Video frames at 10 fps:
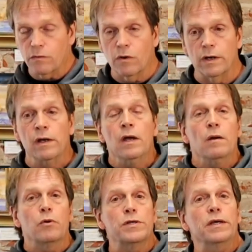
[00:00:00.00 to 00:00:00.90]
one,
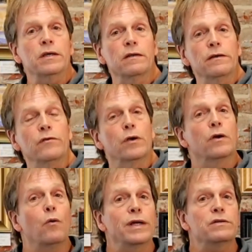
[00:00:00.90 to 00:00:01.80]
particularly if you're
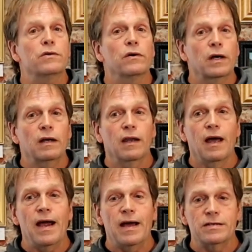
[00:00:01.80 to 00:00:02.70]
going to a
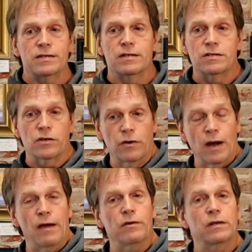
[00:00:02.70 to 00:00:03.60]
class and so you're
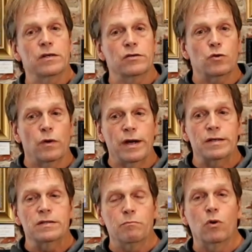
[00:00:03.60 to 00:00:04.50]
having to
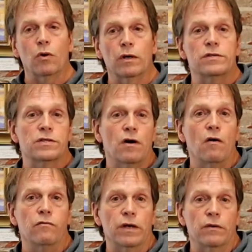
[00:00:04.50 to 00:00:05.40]
transport
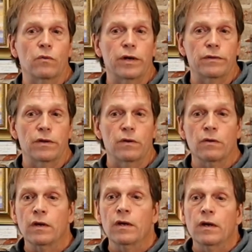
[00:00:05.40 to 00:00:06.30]
solvent with you.
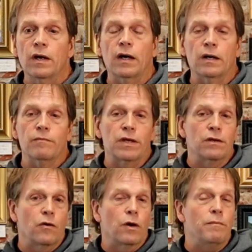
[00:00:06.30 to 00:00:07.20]
Um, you
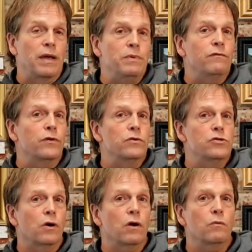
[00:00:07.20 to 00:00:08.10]
know, a baby food
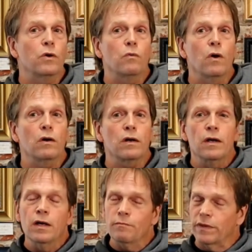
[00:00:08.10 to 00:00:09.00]
jar will work,
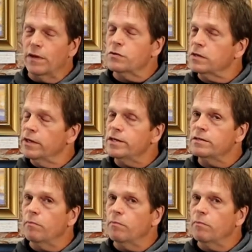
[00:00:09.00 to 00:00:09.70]
but those lids